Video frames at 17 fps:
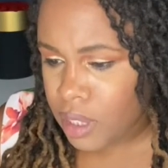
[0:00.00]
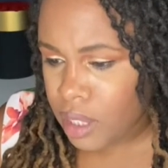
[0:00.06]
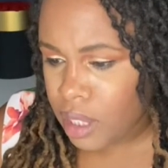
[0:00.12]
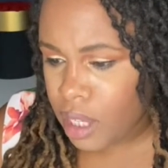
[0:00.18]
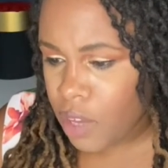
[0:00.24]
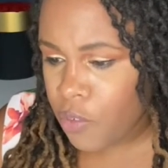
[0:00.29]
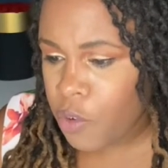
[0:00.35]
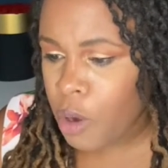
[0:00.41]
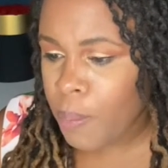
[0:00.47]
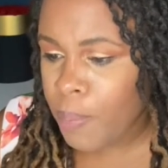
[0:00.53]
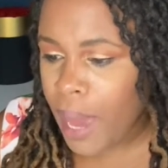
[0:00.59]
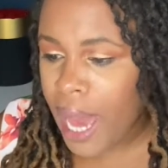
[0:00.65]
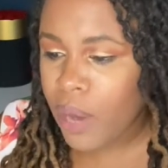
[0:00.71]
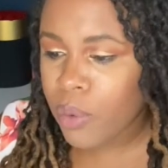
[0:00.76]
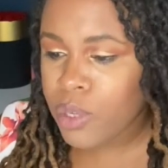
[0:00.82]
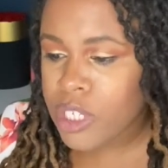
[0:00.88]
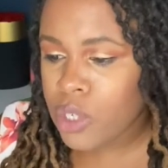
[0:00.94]
If her
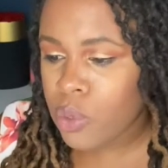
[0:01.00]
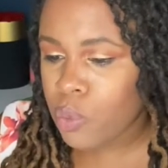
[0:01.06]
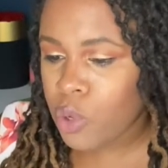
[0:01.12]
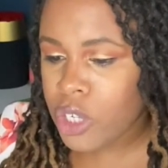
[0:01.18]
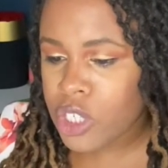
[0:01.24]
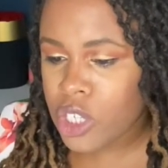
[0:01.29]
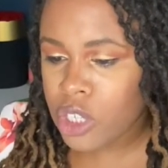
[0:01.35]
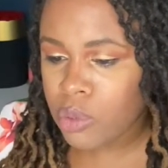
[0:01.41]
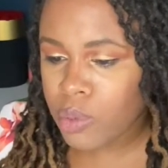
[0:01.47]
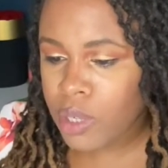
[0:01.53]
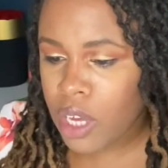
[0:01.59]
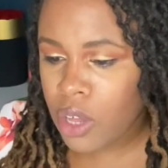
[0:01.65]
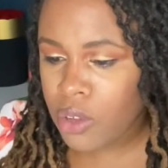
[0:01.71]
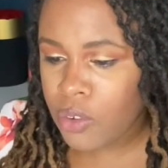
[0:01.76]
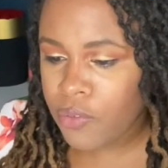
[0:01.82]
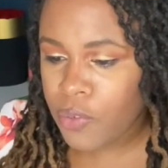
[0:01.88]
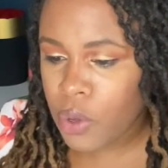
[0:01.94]
back was towards the three
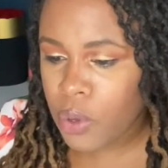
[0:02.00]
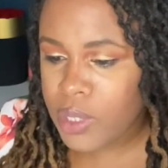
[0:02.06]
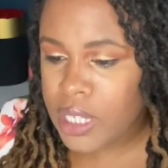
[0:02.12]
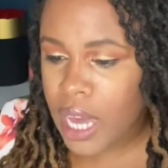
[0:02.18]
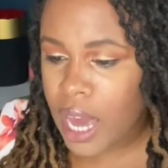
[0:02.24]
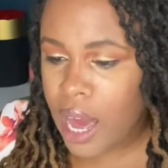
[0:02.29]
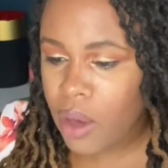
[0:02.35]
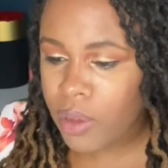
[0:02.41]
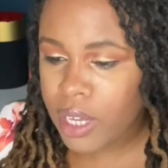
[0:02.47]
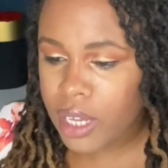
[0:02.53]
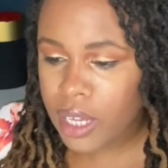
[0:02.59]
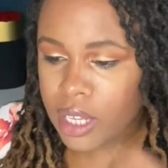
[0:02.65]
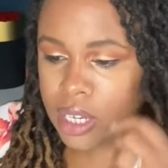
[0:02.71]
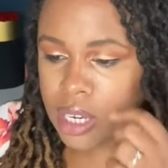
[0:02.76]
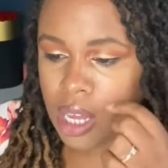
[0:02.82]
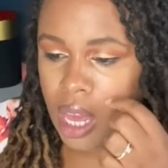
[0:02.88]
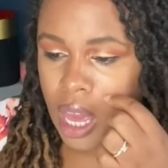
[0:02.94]
other folks, how
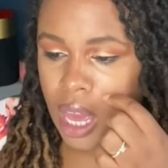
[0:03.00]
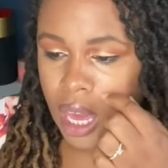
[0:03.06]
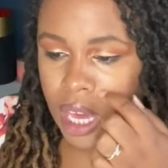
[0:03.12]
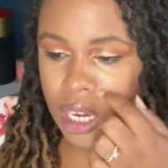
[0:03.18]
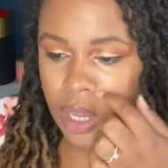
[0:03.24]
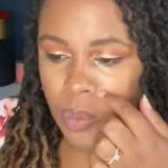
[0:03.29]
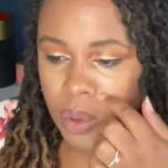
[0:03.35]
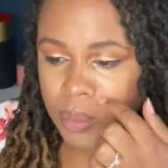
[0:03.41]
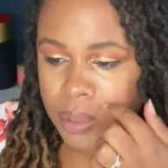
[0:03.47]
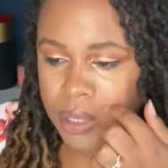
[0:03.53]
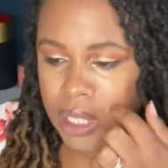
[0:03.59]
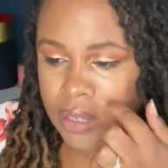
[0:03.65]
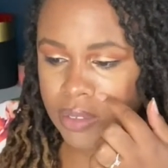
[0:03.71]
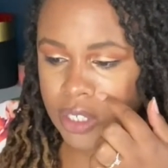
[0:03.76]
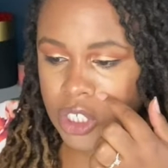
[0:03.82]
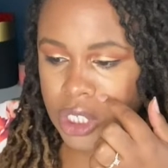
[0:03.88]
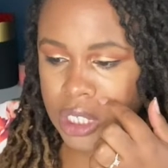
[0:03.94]
can anyone believe
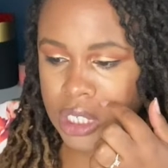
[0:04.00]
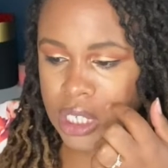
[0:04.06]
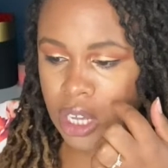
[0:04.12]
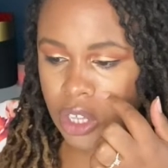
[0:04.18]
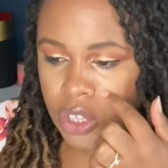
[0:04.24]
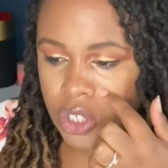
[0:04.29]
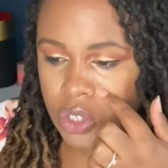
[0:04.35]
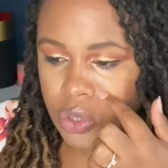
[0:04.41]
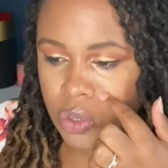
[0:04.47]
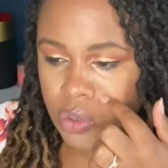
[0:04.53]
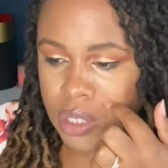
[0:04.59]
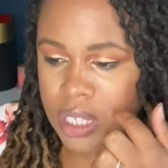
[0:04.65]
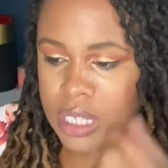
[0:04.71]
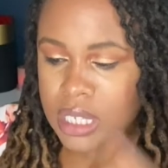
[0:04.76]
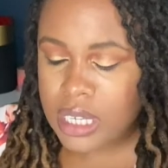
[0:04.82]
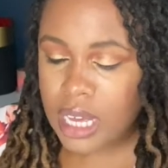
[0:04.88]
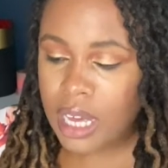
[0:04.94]
that she is telling the truth
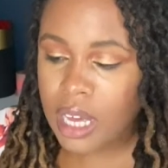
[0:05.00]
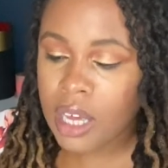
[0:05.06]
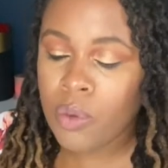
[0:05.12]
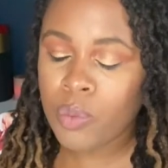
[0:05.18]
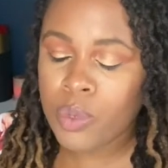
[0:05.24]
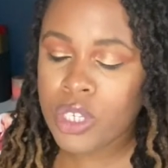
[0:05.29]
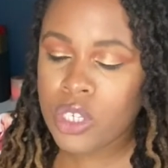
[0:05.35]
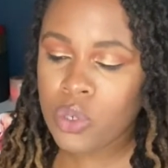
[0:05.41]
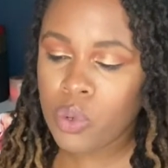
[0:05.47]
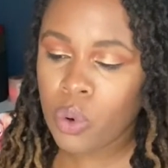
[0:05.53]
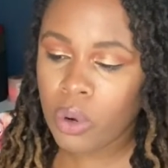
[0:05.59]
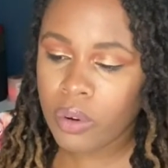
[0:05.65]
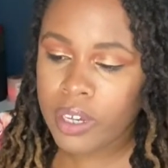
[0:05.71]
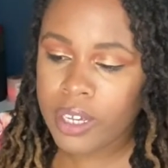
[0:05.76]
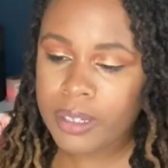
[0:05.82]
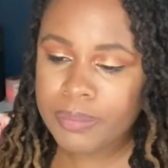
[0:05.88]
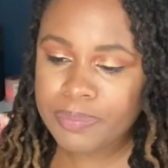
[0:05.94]
and saying it was
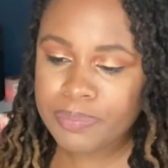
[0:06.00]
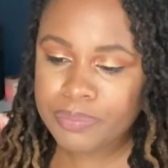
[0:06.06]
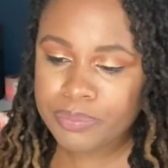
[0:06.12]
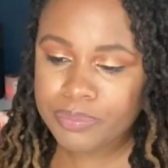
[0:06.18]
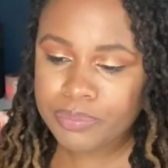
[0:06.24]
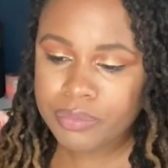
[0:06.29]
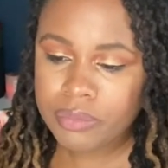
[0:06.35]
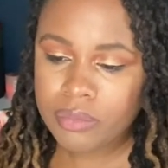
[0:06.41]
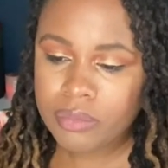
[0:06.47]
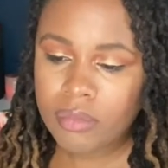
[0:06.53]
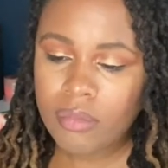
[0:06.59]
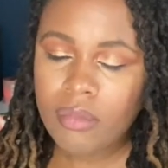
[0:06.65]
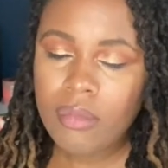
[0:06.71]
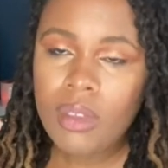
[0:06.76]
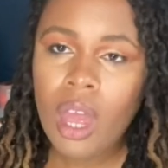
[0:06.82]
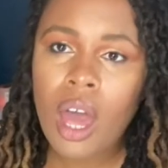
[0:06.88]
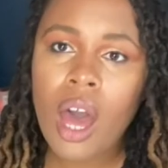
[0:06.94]
Tory?
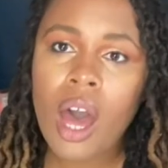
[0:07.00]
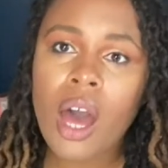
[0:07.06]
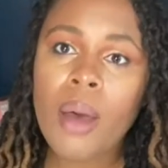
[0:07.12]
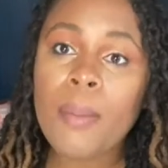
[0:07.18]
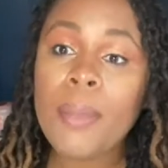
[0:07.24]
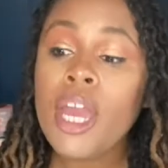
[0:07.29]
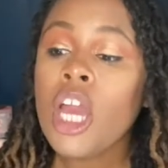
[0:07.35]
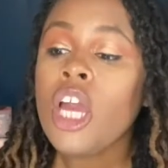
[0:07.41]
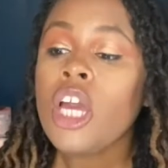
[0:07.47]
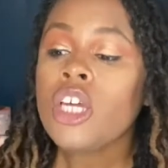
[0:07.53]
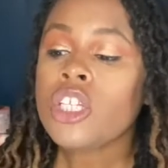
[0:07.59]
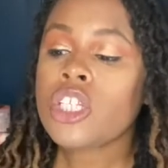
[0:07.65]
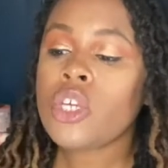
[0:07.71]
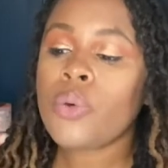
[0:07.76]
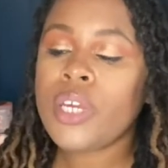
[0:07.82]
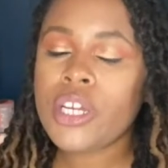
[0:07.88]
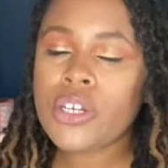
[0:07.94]

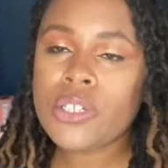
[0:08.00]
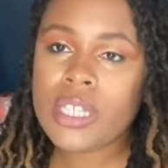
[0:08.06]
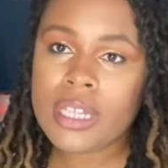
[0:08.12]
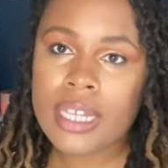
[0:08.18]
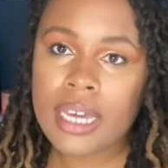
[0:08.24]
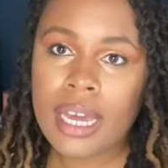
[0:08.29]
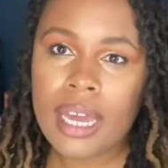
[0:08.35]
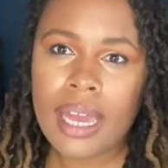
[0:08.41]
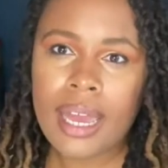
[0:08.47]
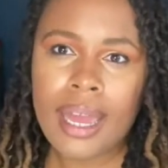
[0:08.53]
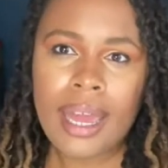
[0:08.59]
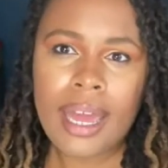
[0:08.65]
So here's the thing.